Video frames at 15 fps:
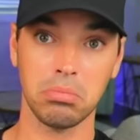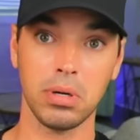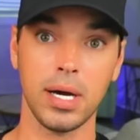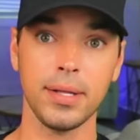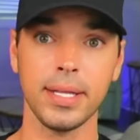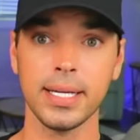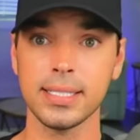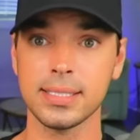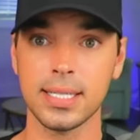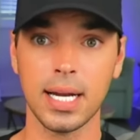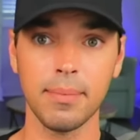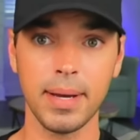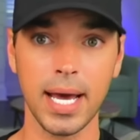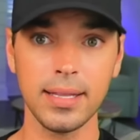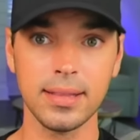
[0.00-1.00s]
I think it's not
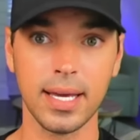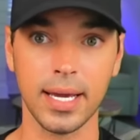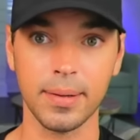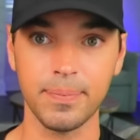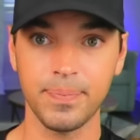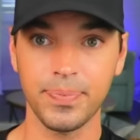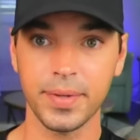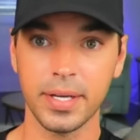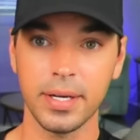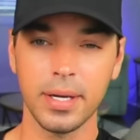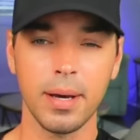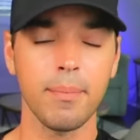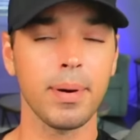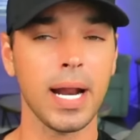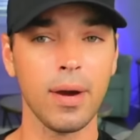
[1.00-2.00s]
a bad thing.
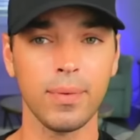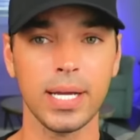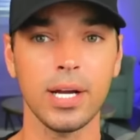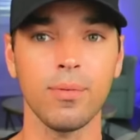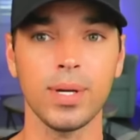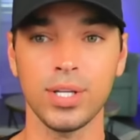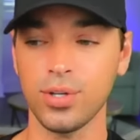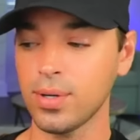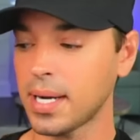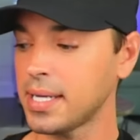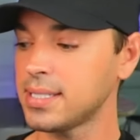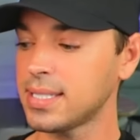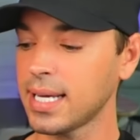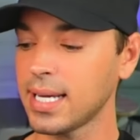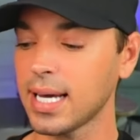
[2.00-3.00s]
But I want to hear what you
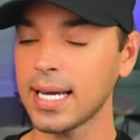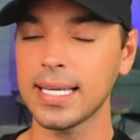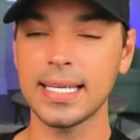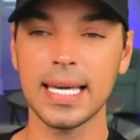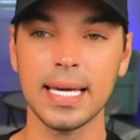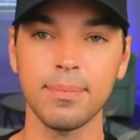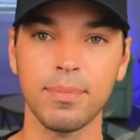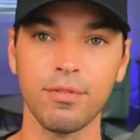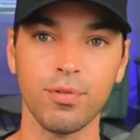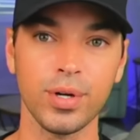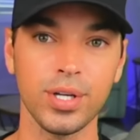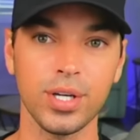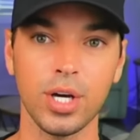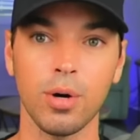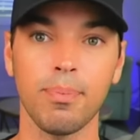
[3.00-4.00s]
guys think. Again, before
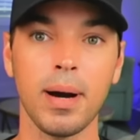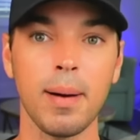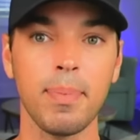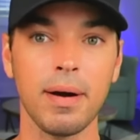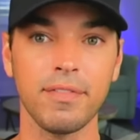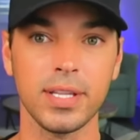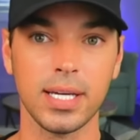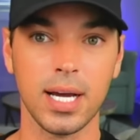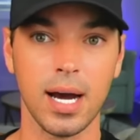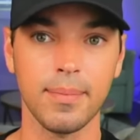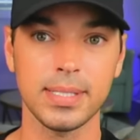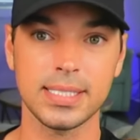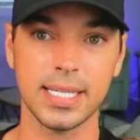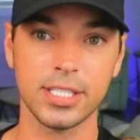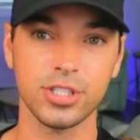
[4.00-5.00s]
you go, pop off in the
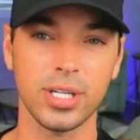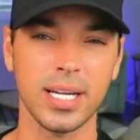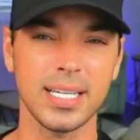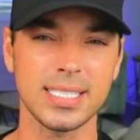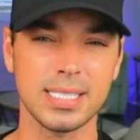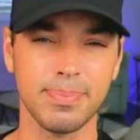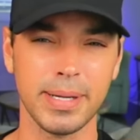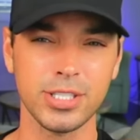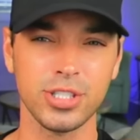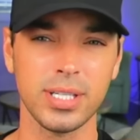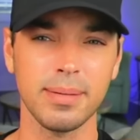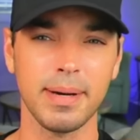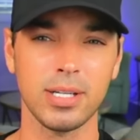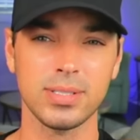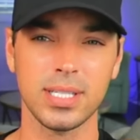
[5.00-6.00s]
comment section, especially
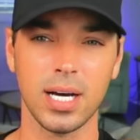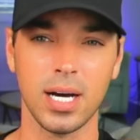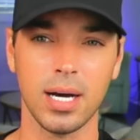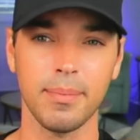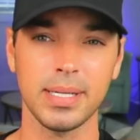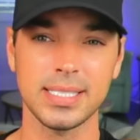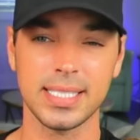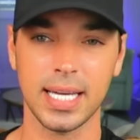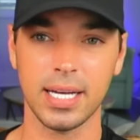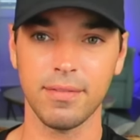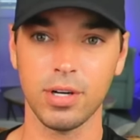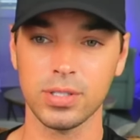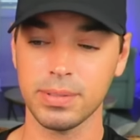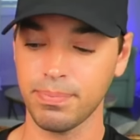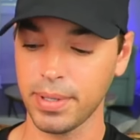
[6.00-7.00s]
about Tom
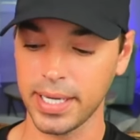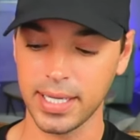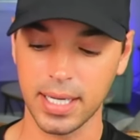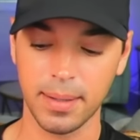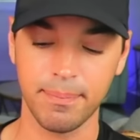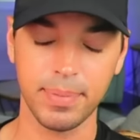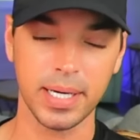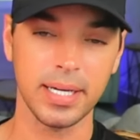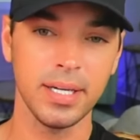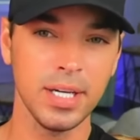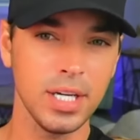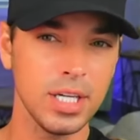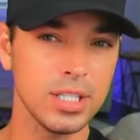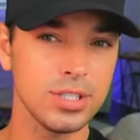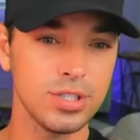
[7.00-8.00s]
Sandoval's breakup. But
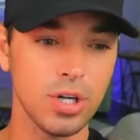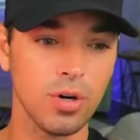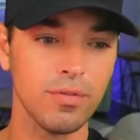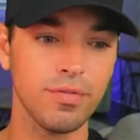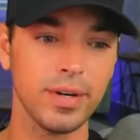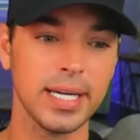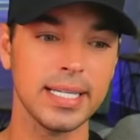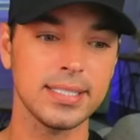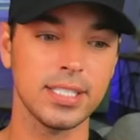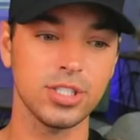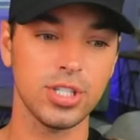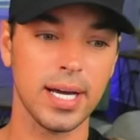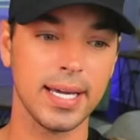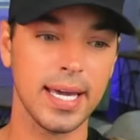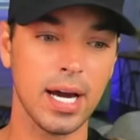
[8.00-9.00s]
don't forget to
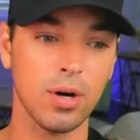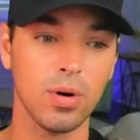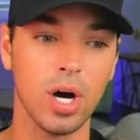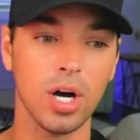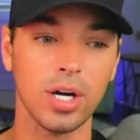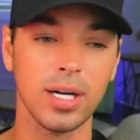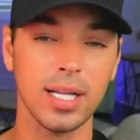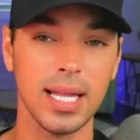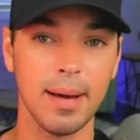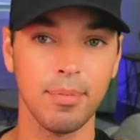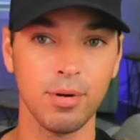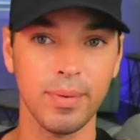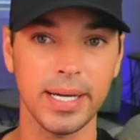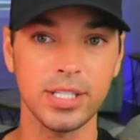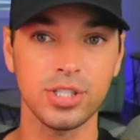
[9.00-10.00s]
check out our
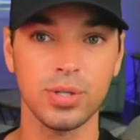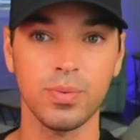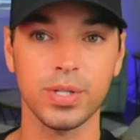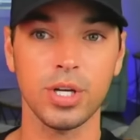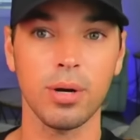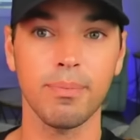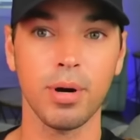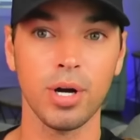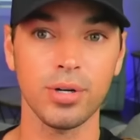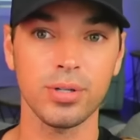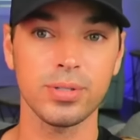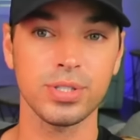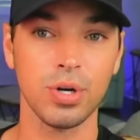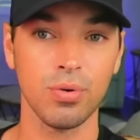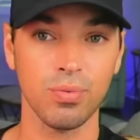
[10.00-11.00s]
collaboration with our
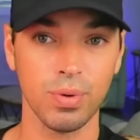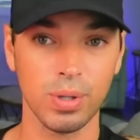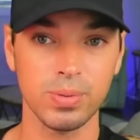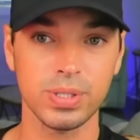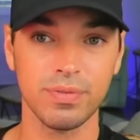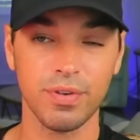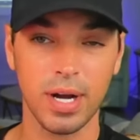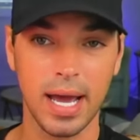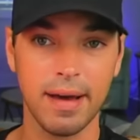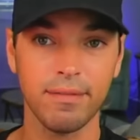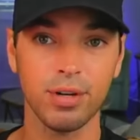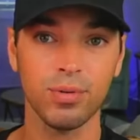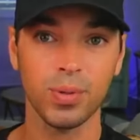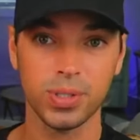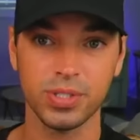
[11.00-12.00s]
partners, Rose
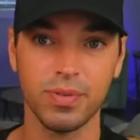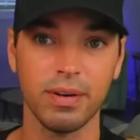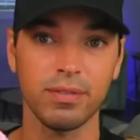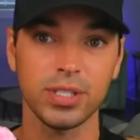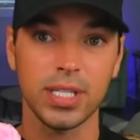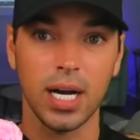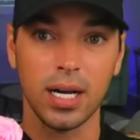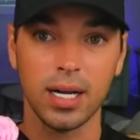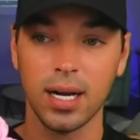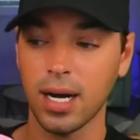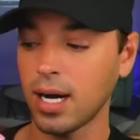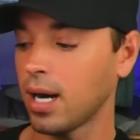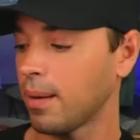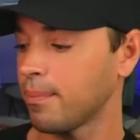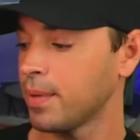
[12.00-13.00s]
Forever,
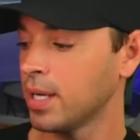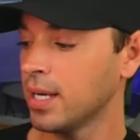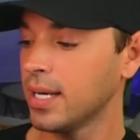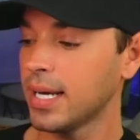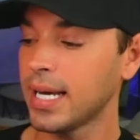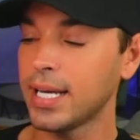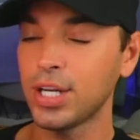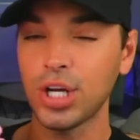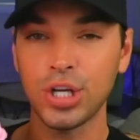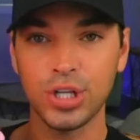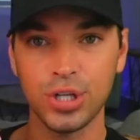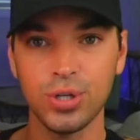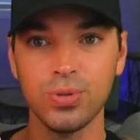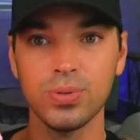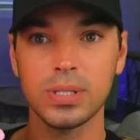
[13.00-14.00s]
roseforever.com, and
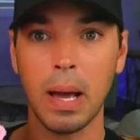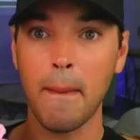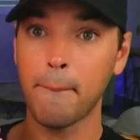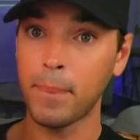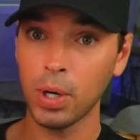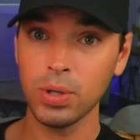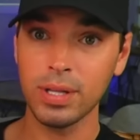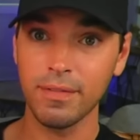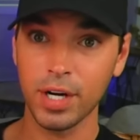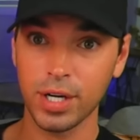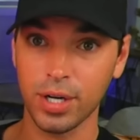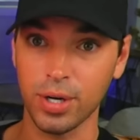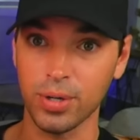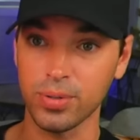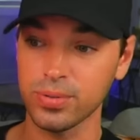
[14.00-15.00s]
use both of our
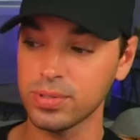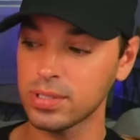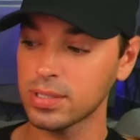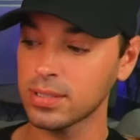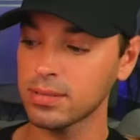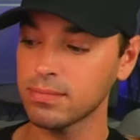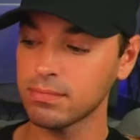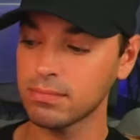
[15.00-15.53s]
codes